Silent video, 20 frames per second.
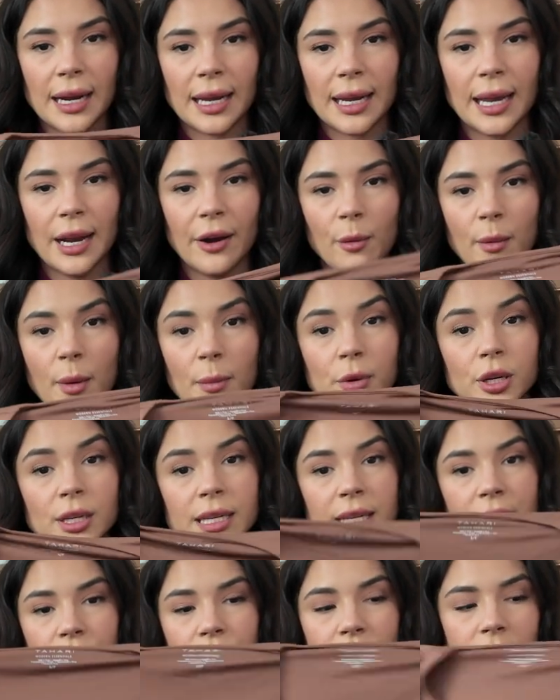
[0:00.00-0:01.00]
I can't remember,
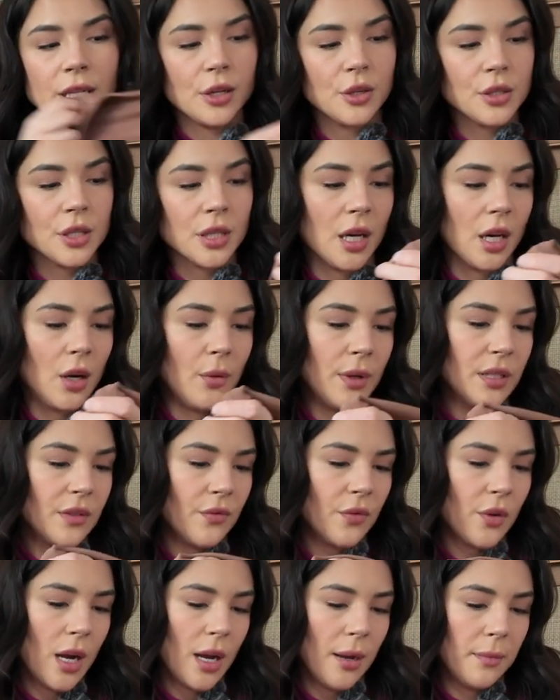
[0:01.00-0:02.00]
years and years ago. It's
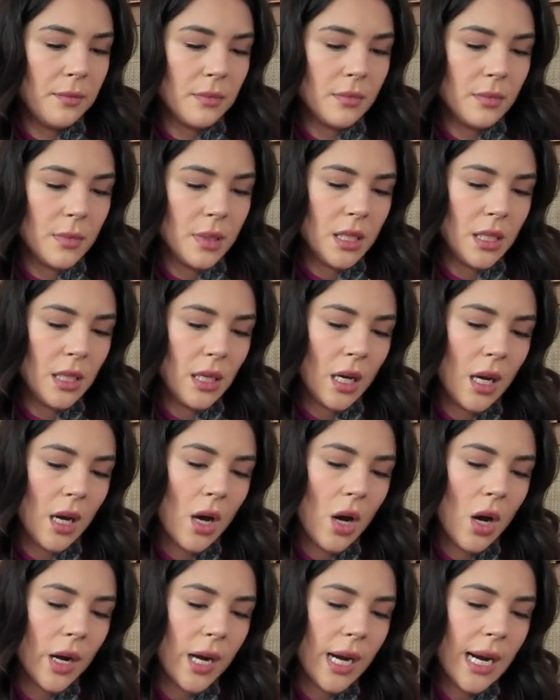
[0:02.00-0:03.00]
from
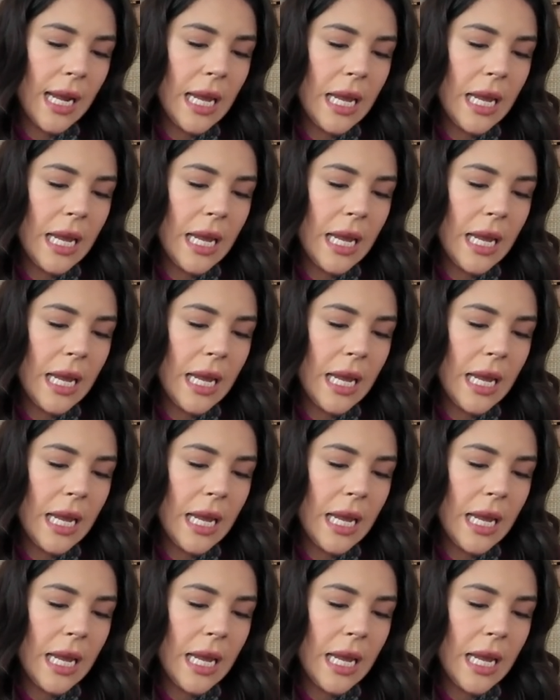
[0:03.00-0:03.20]
Tahari